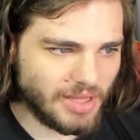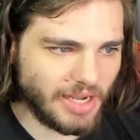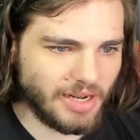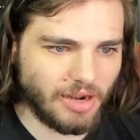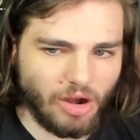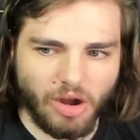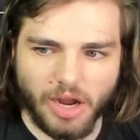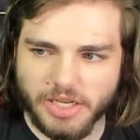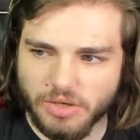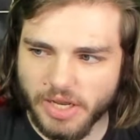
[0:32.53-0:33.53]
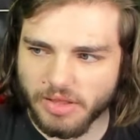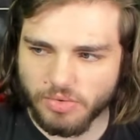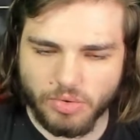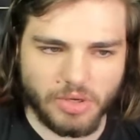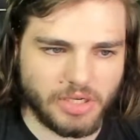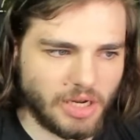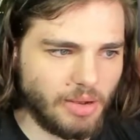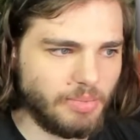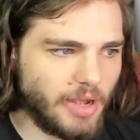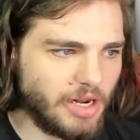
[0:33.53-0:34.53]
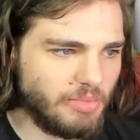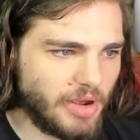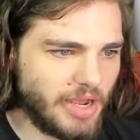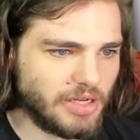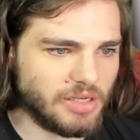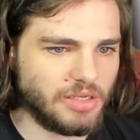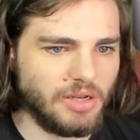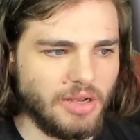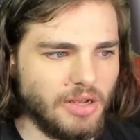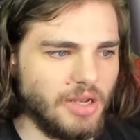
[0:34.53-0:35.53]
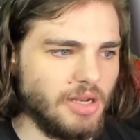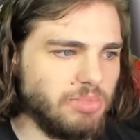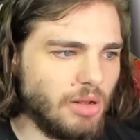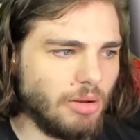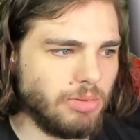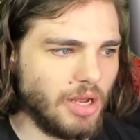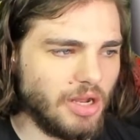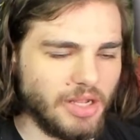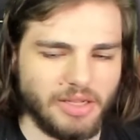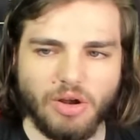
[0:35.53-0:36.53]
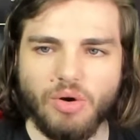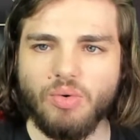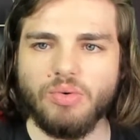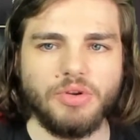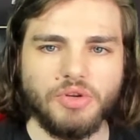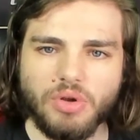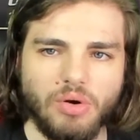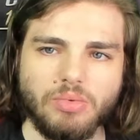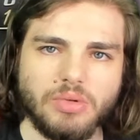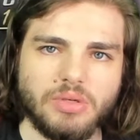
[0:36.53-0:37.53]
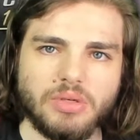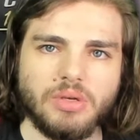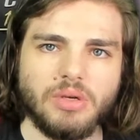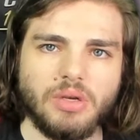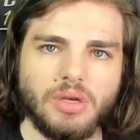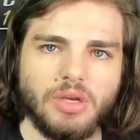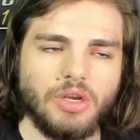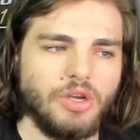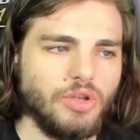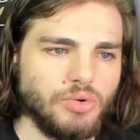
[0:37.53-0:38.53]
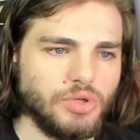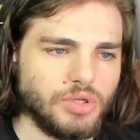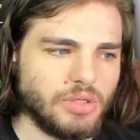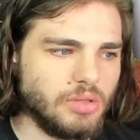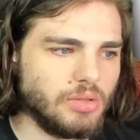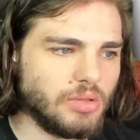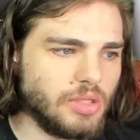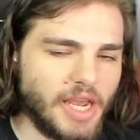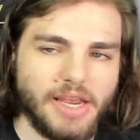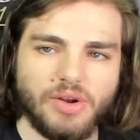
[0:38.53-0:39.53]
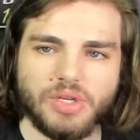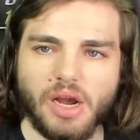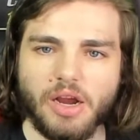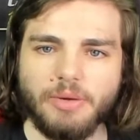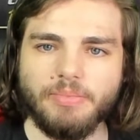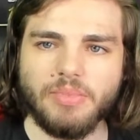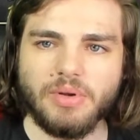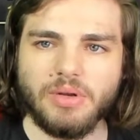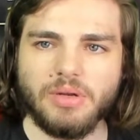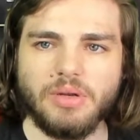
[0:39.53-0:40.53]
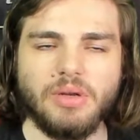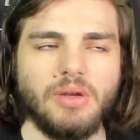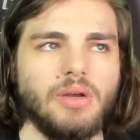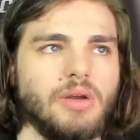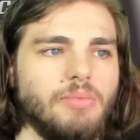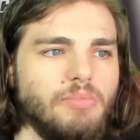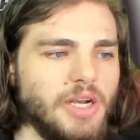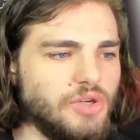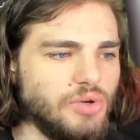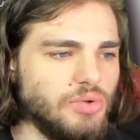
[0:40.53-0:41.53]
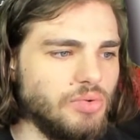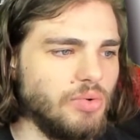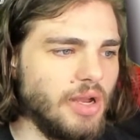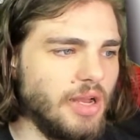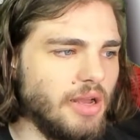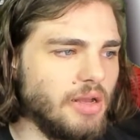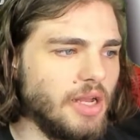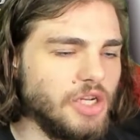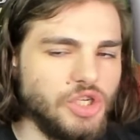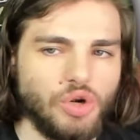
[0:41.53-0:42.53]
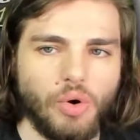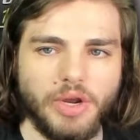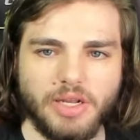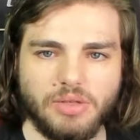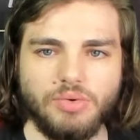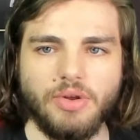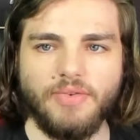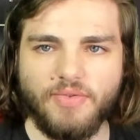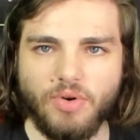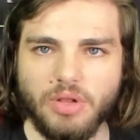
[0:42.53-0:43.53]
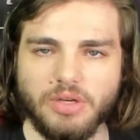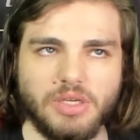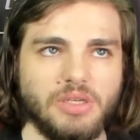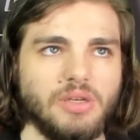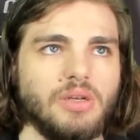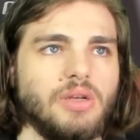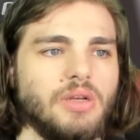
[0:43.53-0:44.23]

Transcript: They like, oh, I need to get through this uh, anime it's, and blah blah blah. Like, no, you don't. You just take your time. Make sure to enjoy it to the fullest.